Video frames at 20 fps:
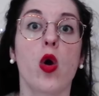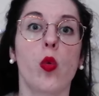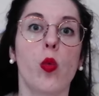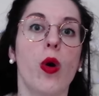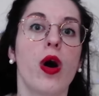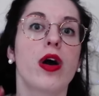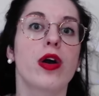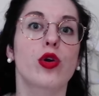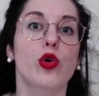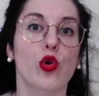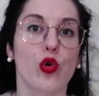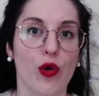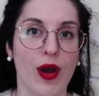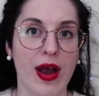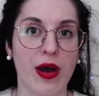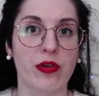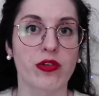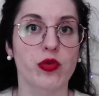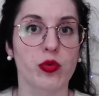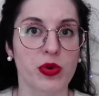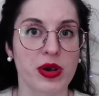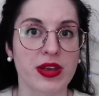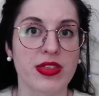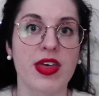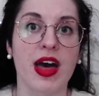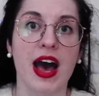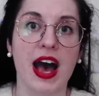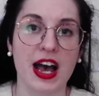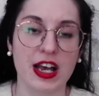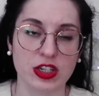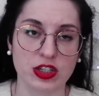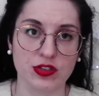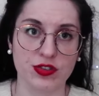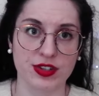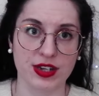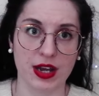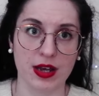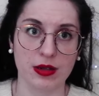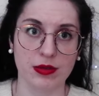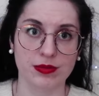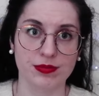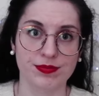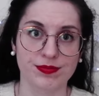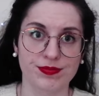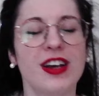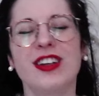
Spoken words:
were crowned with asphodel.